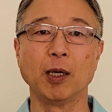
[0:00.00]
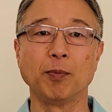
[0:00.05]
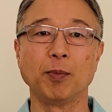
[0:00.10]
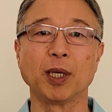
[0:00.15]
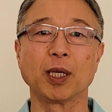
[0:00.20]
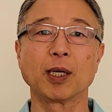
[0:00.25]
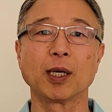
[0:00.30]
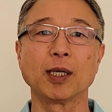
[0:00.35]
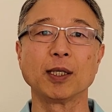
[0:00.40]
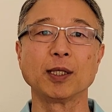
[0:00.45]

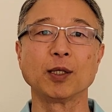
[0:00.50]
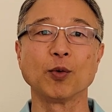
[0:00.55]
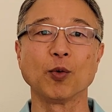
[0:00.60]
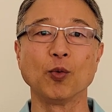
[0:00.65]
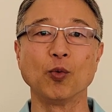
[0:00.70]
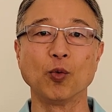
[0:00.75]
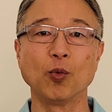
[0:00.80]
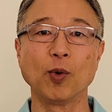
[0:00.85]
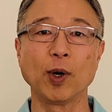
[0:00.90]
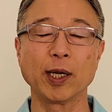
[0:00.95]
because
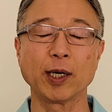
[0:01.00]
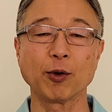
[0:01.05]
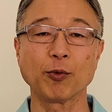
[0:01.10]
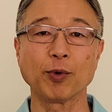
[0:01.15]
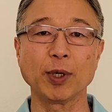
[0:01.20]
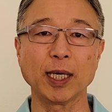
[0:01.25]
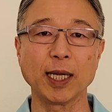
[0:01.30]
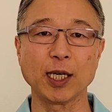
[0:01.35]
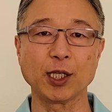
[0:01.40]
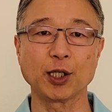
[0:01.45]
when a
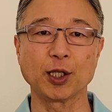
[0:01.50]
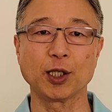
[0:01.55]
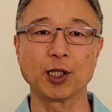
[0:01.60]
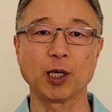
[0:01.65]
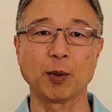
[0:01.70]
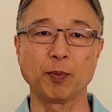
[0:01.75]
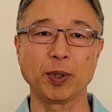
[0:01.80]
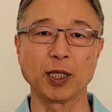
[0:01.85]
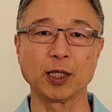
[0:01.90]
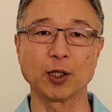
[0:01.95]

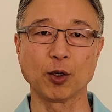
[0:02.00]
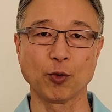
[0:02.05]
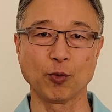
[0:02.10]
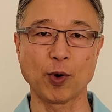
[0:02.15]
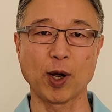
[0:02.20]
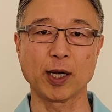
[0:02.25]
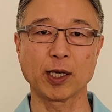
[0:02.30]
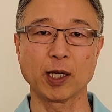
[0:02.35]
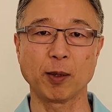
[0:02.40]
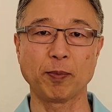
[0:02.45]
relationship hits a
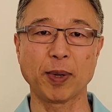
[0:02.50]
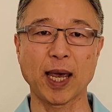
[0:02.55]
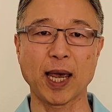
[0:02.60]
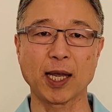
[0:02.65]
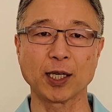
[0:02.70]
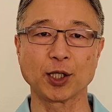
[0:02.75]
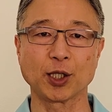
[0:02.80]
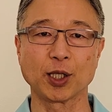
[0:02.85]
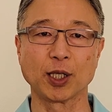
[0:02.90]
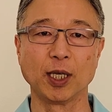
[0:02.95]
rocky
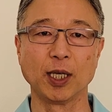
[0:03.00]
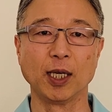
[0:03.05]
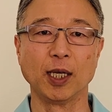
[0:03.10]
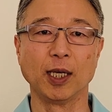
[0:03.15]
patch,